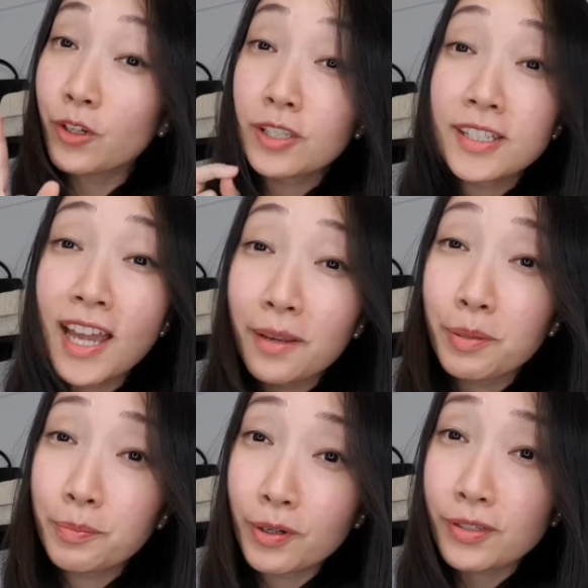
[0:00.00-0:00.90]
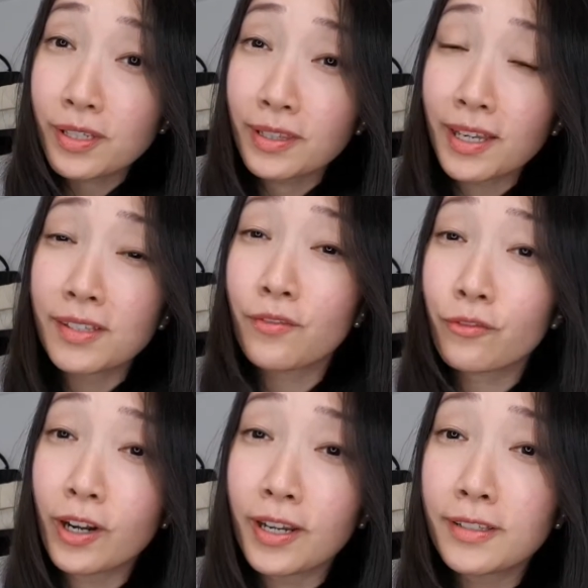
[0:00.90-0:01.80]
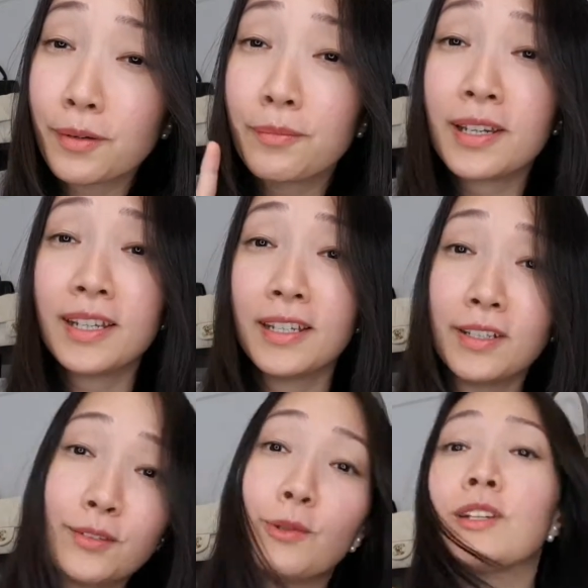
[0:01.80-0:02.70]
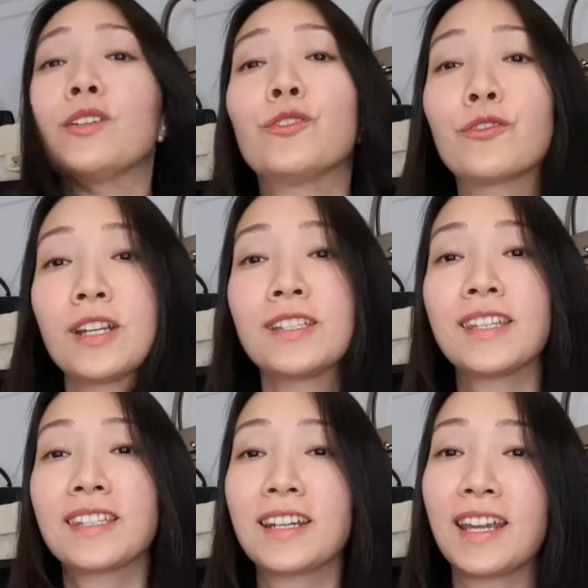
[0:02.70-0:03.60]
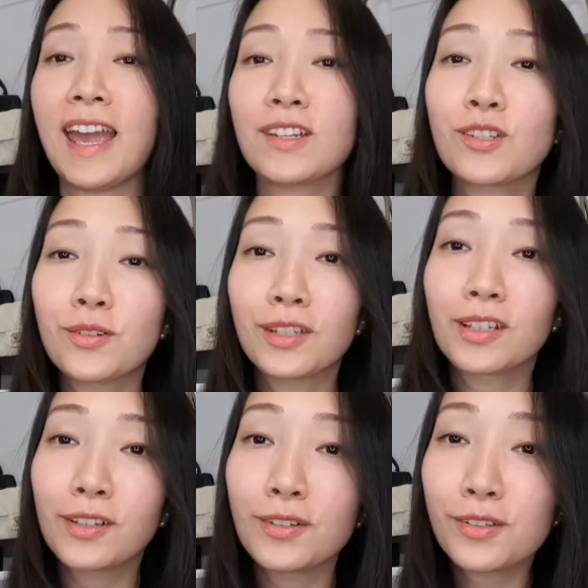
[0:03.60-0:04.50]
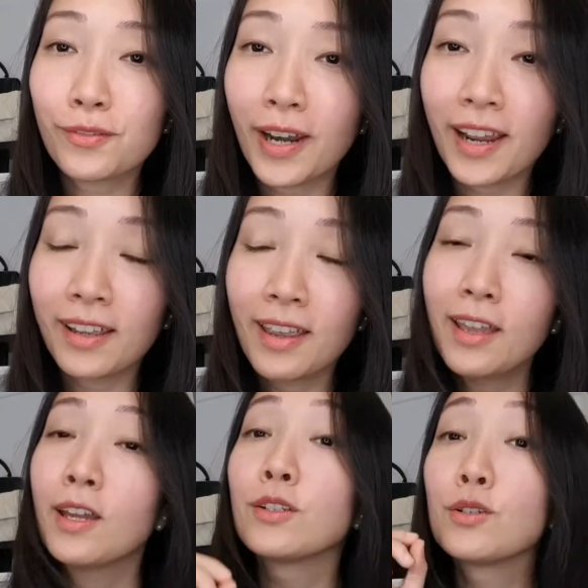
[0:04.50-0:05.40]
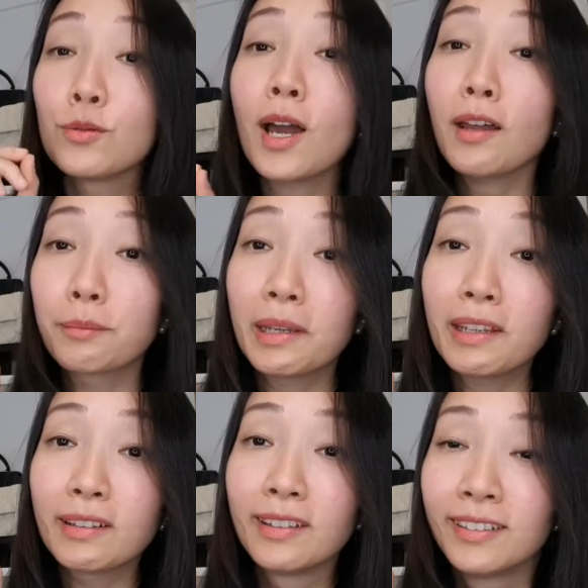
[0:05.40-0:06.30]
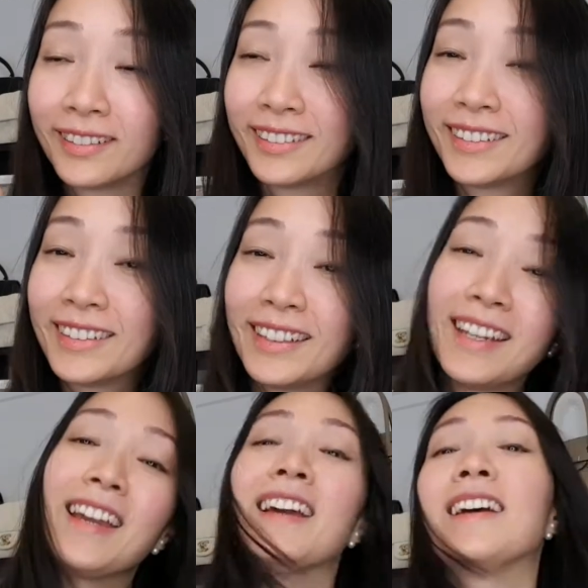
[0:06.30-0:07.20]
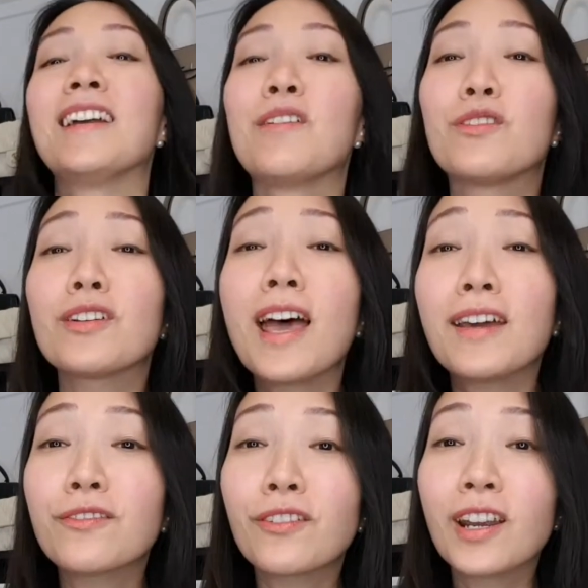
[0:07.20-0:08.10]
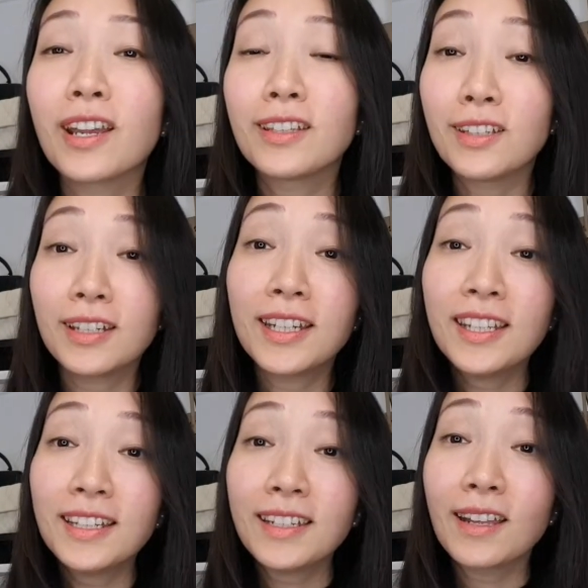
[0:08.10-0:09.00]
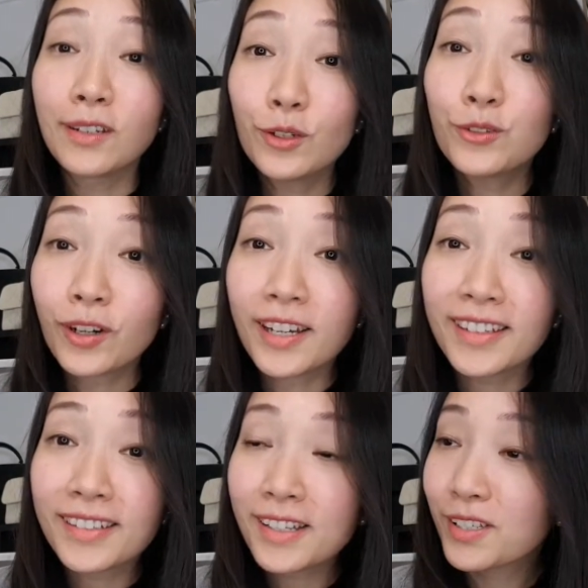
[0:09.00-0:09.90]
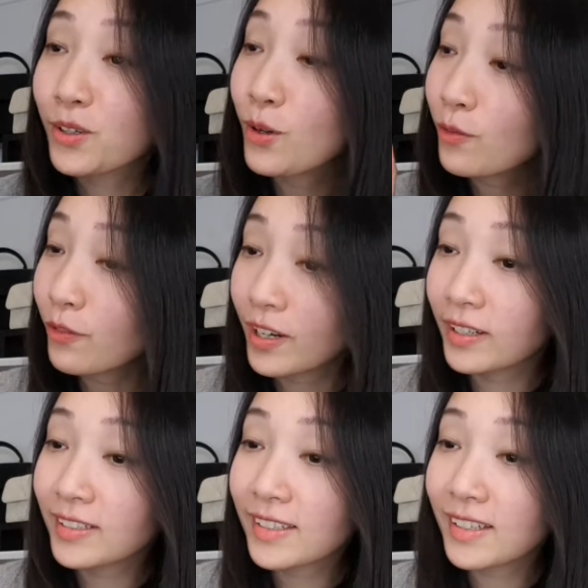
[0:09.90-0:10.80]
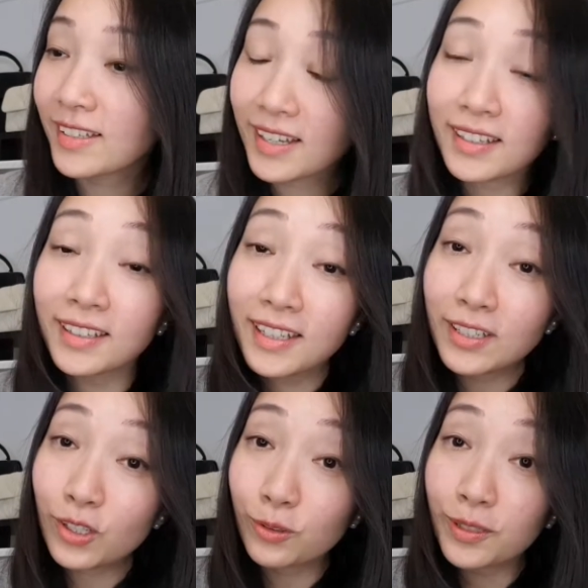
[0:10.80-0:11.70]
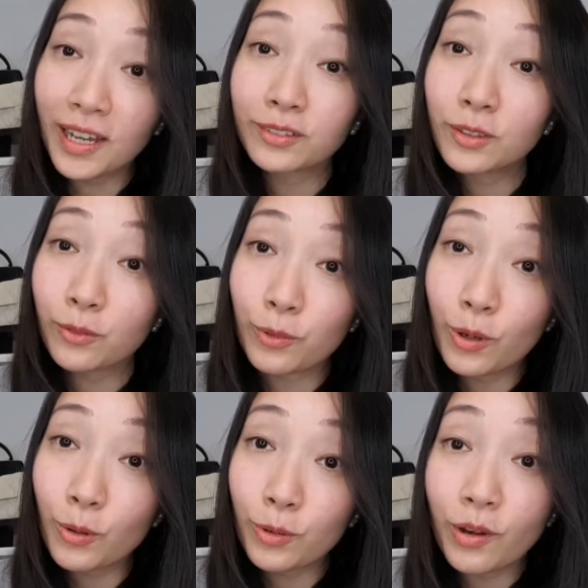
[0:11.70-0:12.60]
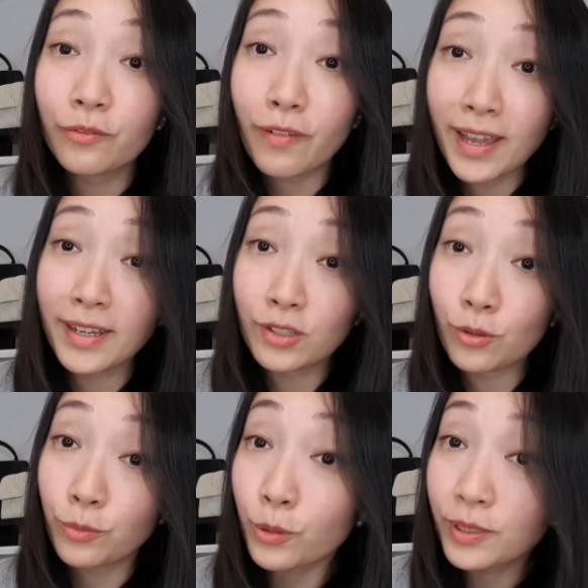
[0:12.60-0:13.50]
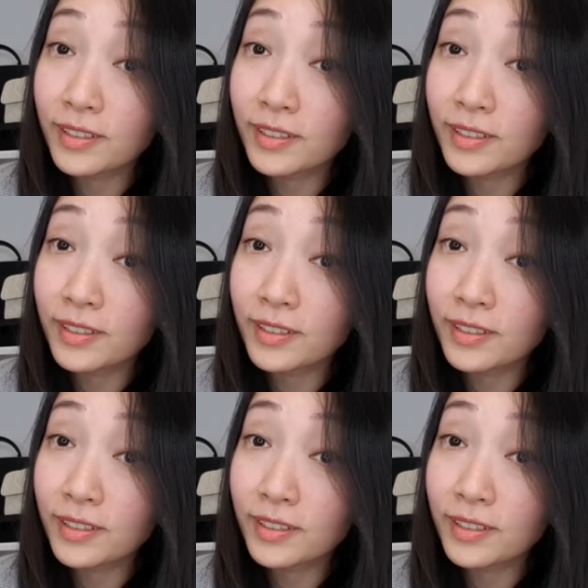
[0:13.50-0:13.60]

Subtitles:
If you're the type of person that's afraid somebody, one of your friends, is going to catch you in the clearance rack, do not be. If you're that afraid, you need new friends because your friends is going to lead you down to the road of financial